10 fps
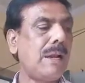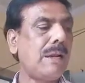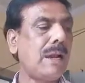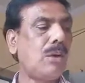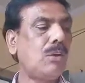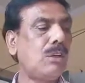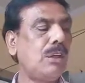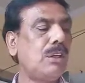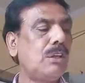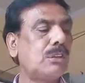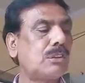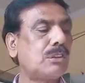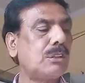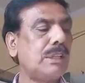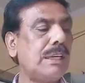Now,
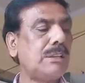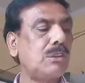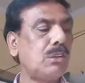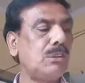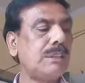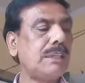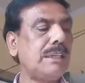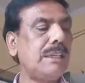a solution